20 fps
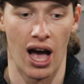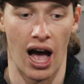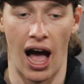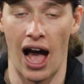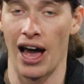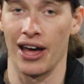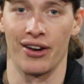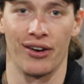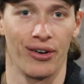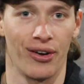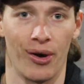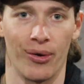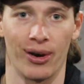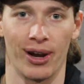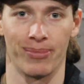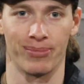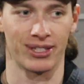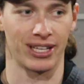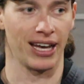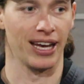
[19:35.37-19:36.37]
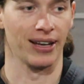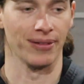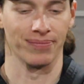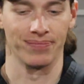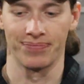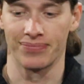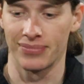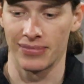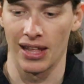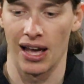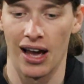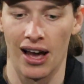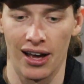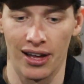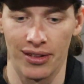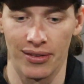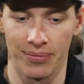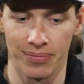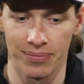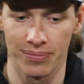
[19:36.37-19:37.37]
I don't know what I'm saying.
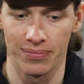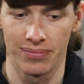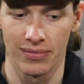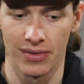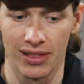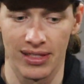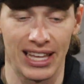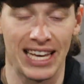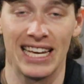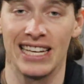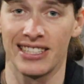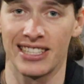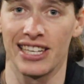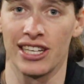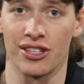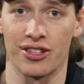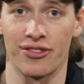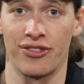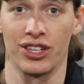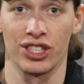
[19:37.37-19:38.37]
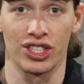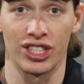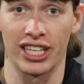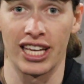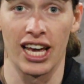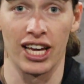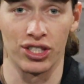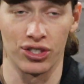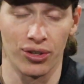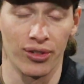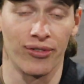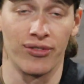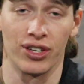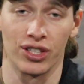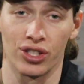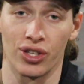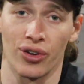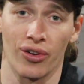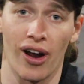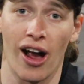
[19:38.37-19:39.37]
The easiest fish to catch are the
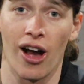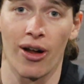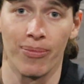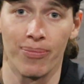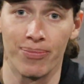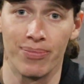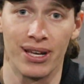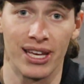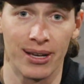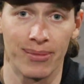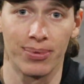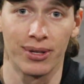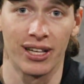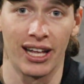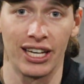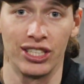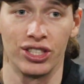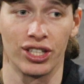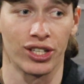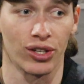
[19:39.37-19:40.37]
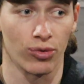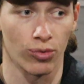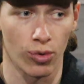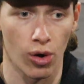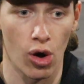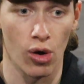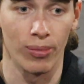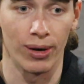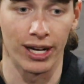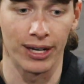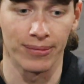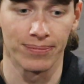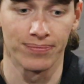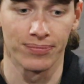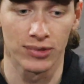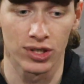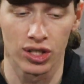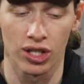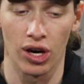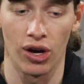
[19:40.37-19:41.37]
fish that are out and being pelagic and roaming.
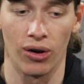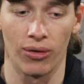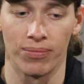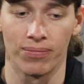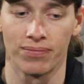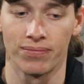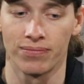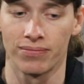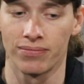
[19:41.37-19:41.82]
So,